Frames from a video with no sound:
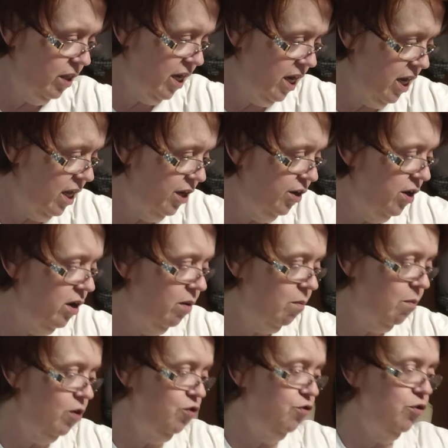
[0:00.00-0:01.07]
Then
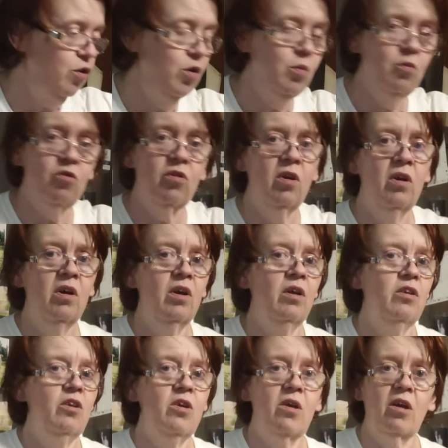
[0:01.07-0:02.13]
mushrooms,
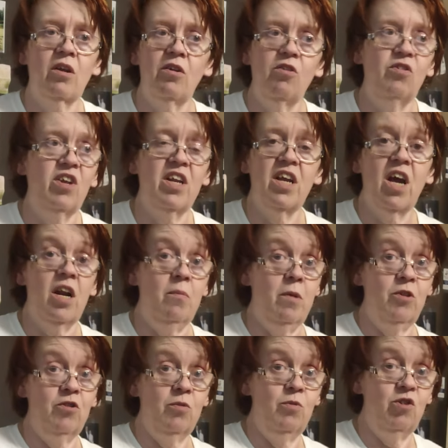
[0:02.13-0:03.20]
you can use any kind of
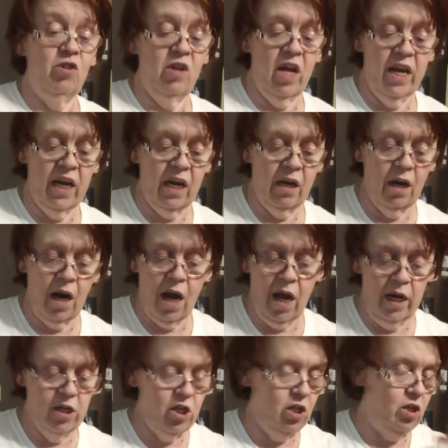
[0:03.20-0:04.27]
mushrooms you like.
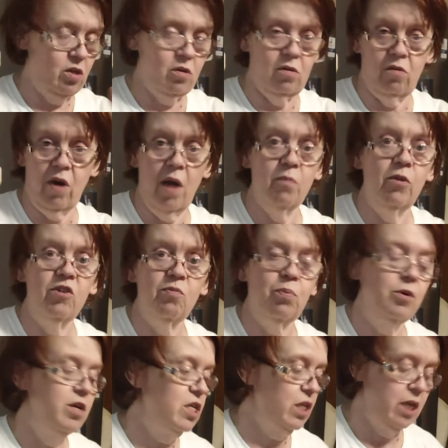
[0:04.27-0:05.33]
I just grabbed this
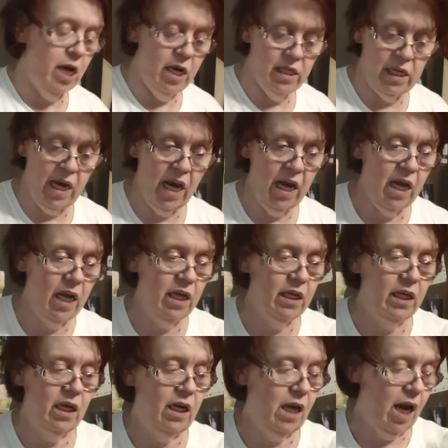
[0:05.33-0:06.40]
pre-slice
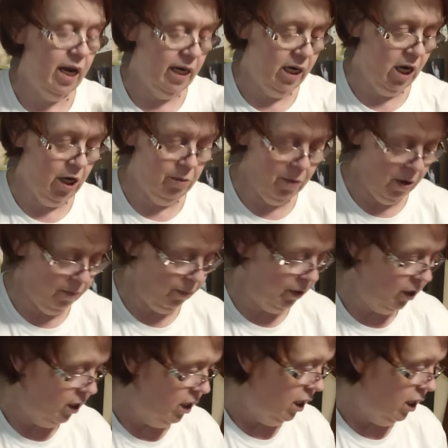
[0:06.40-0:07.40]
and I cut them up